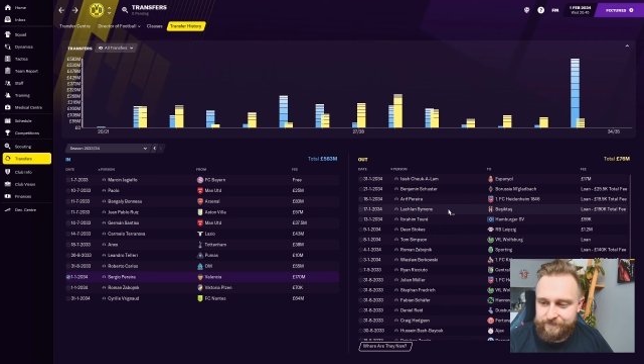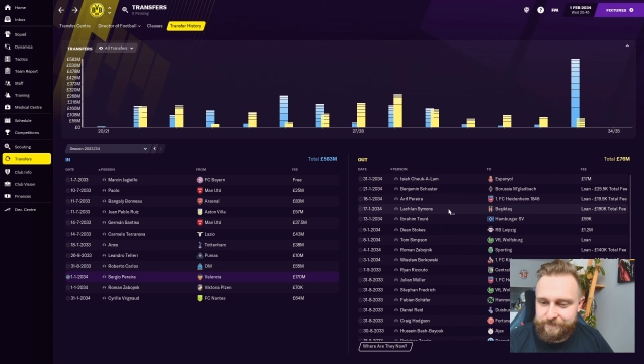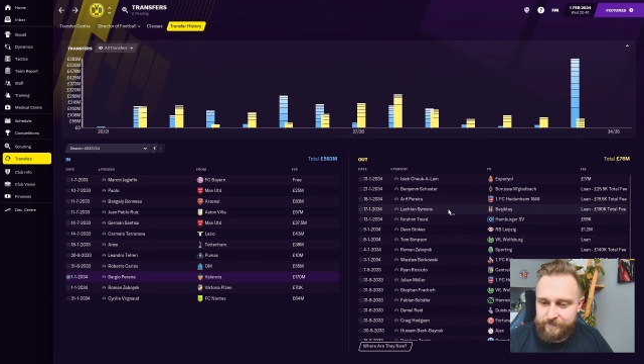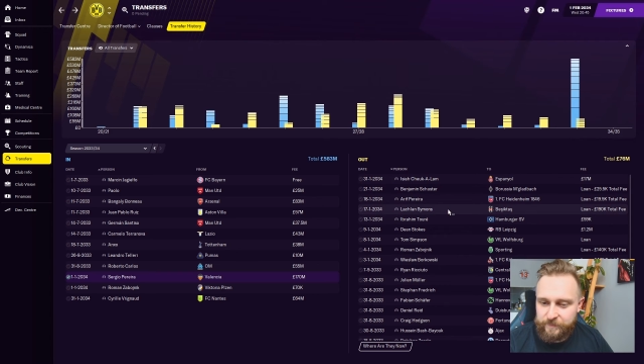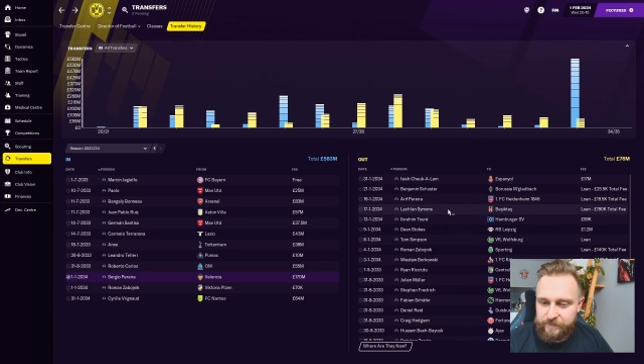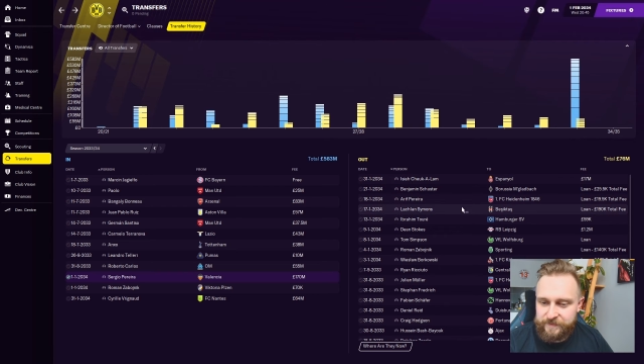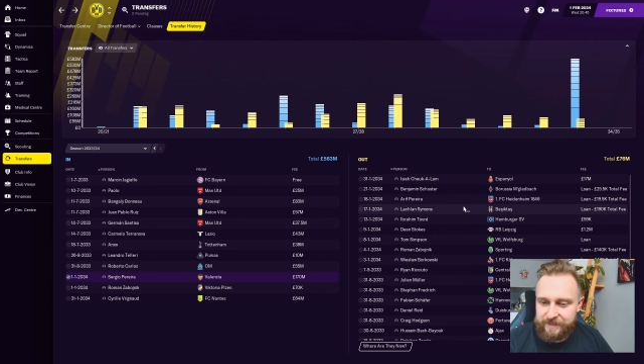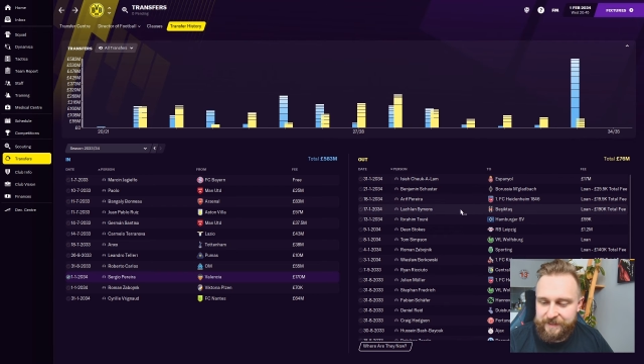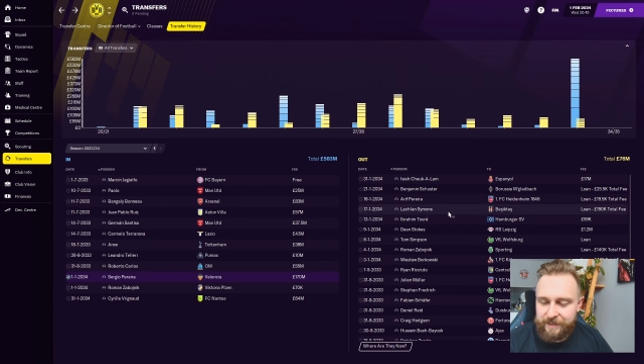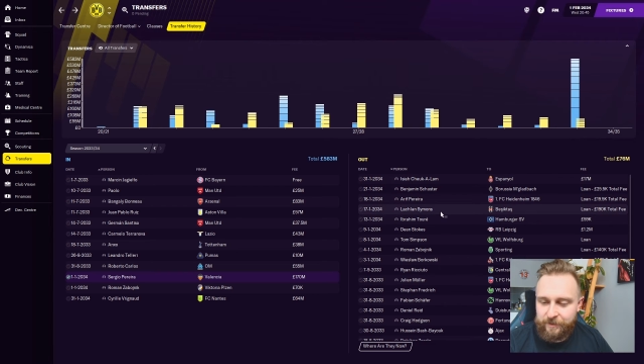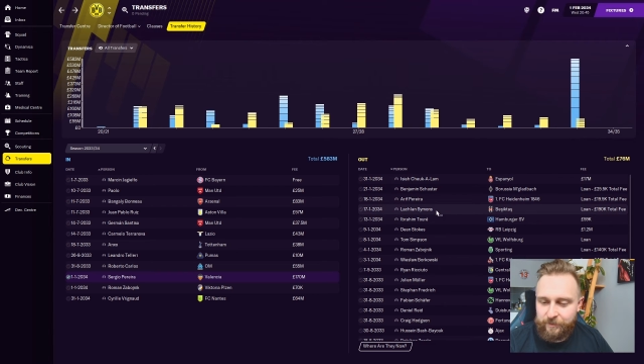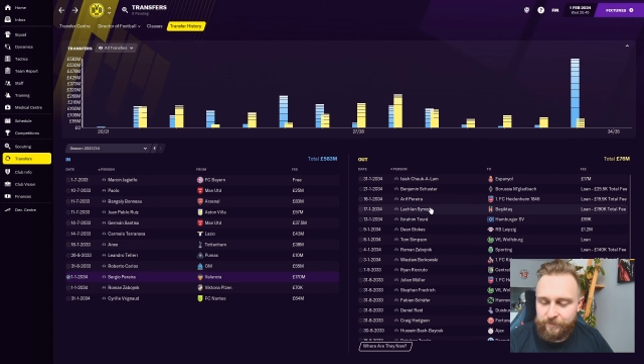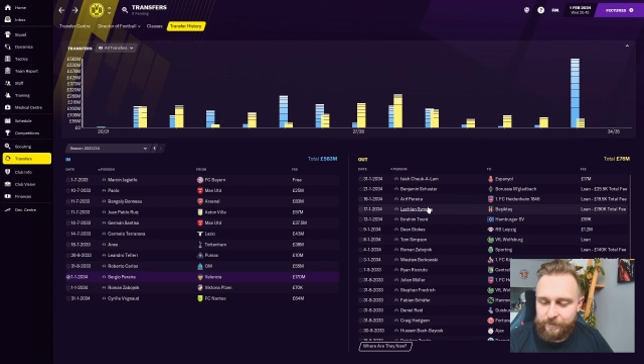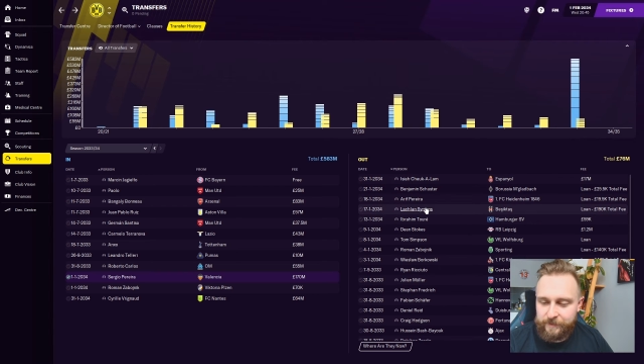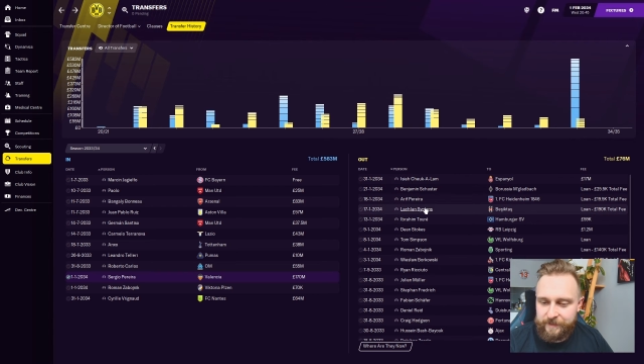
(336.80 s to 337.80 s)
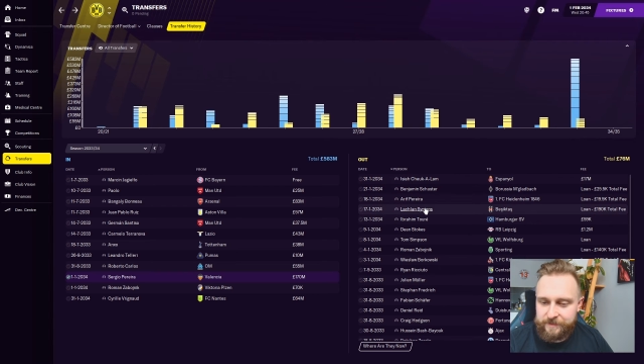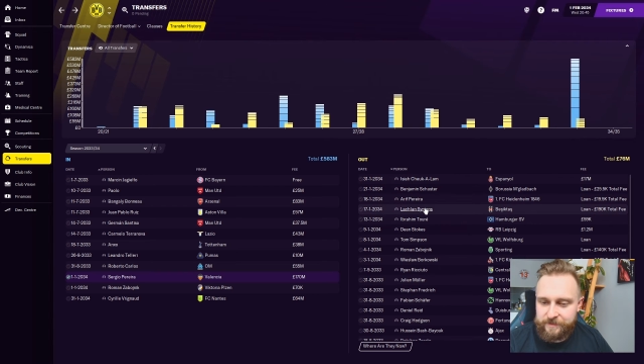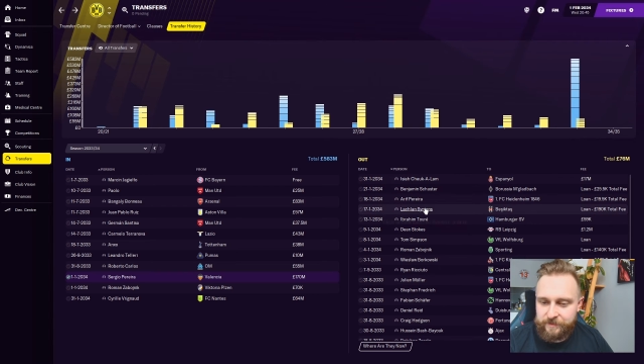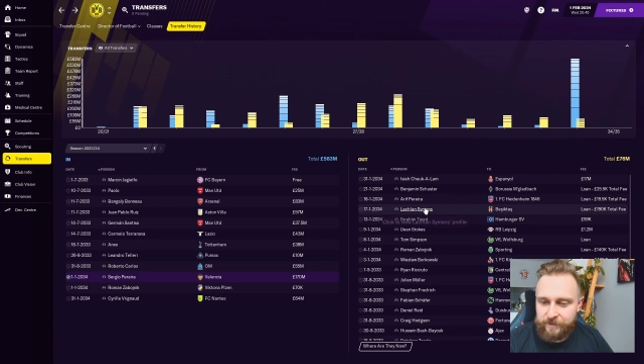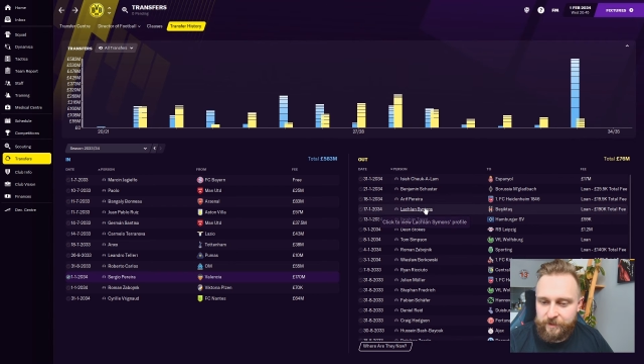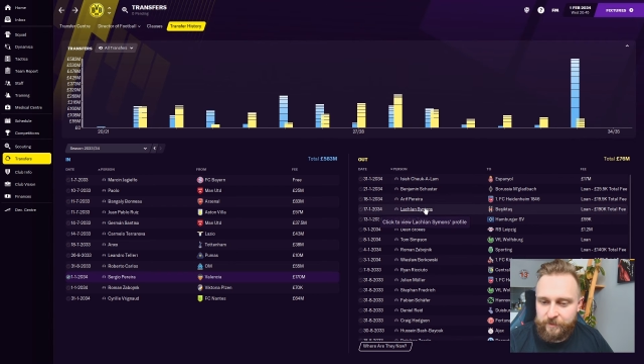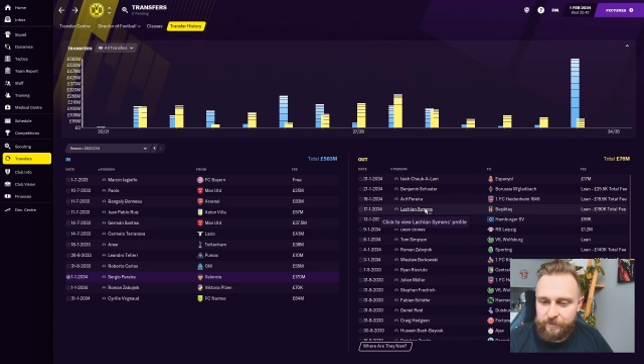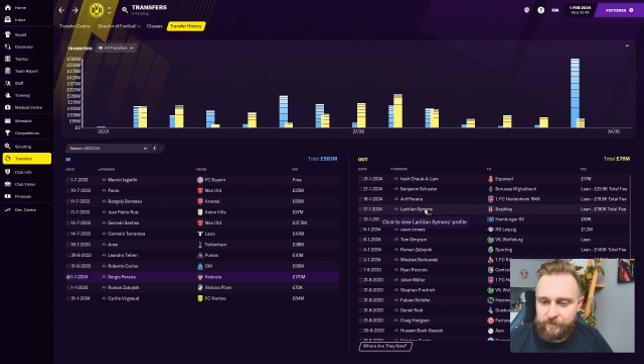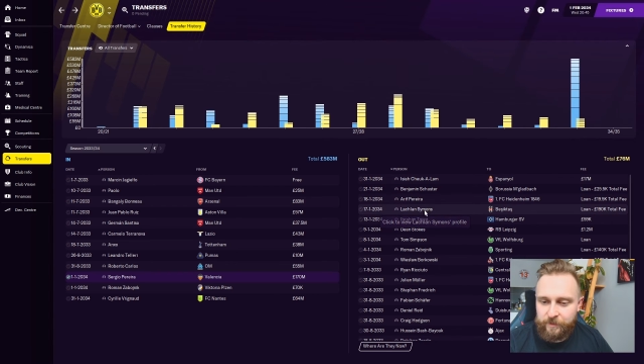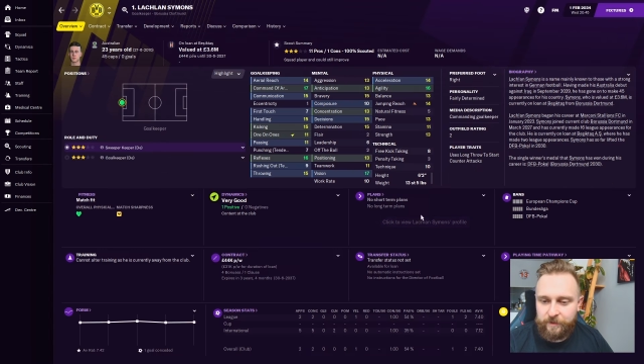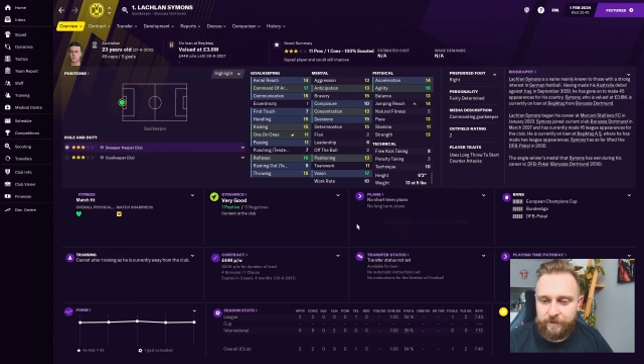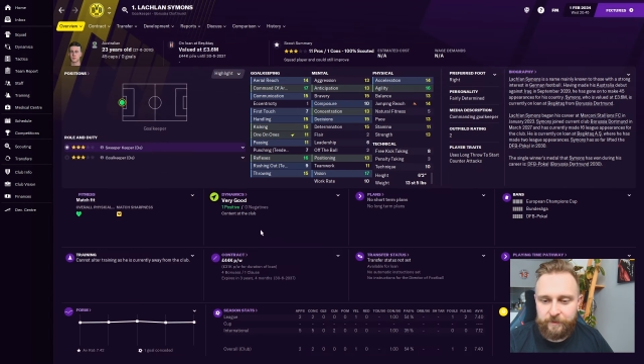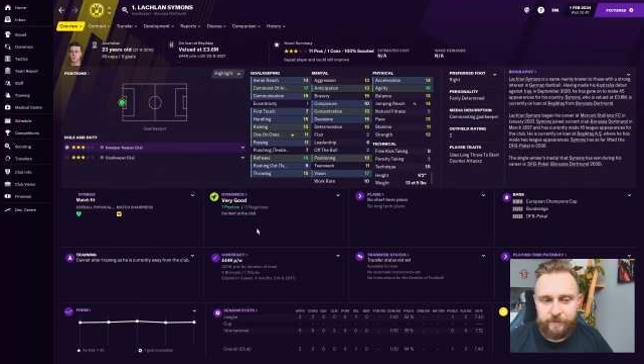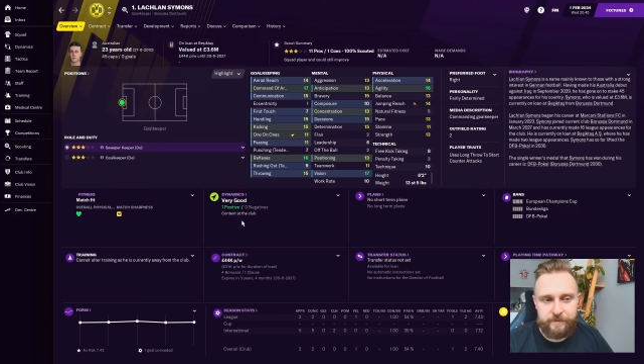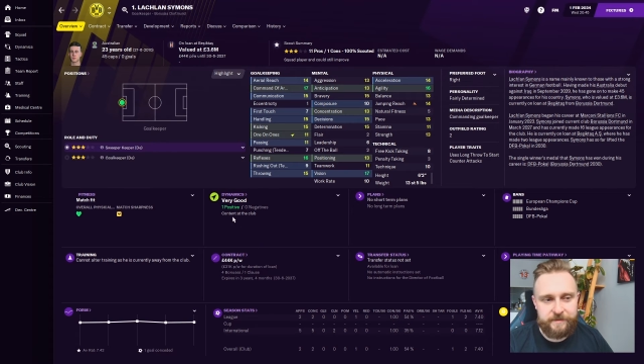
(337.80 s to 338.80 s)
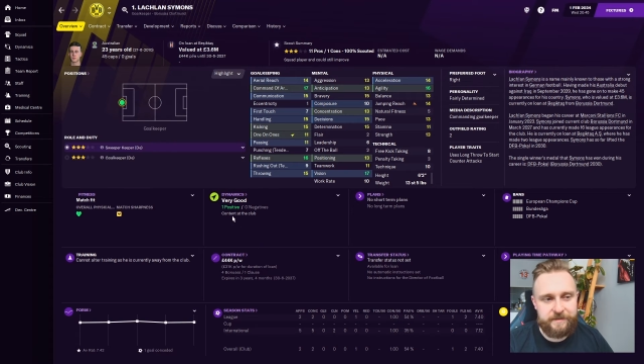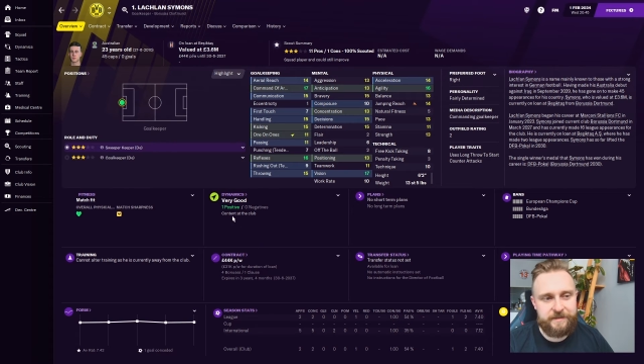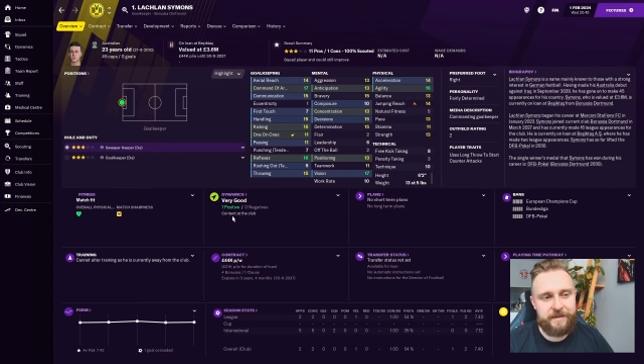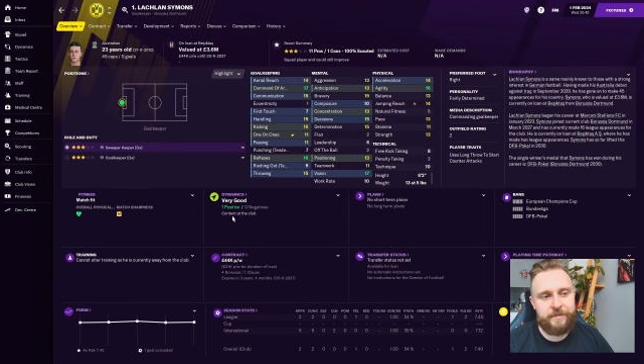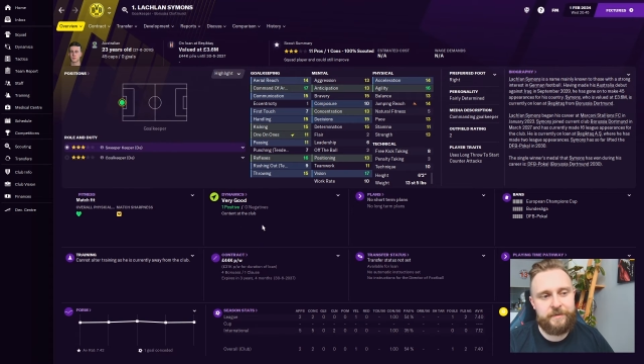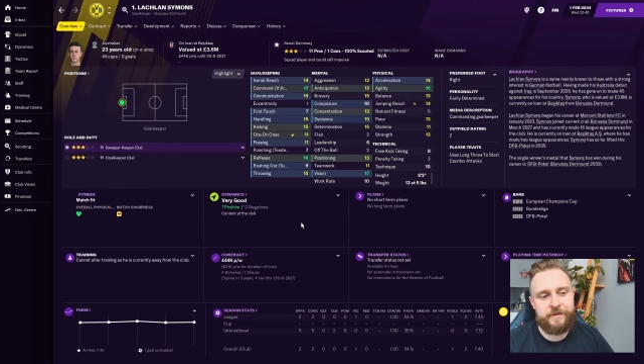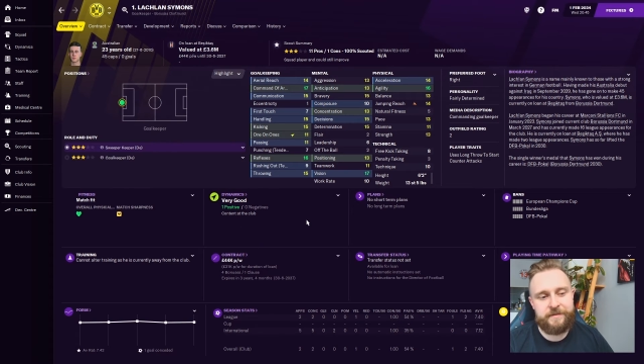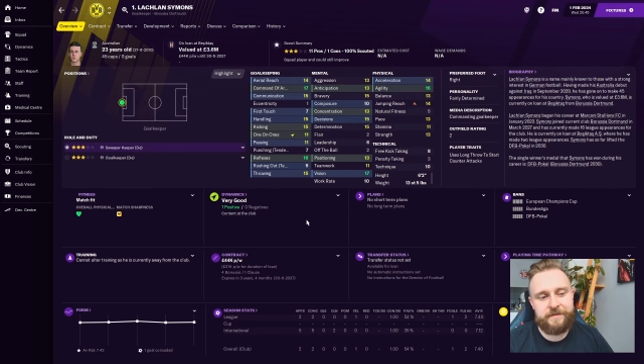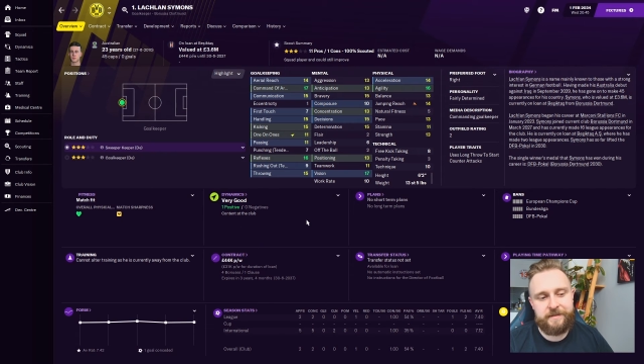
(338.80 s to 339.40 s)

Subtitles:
We've sent out players on loan. Lachlan Simmons,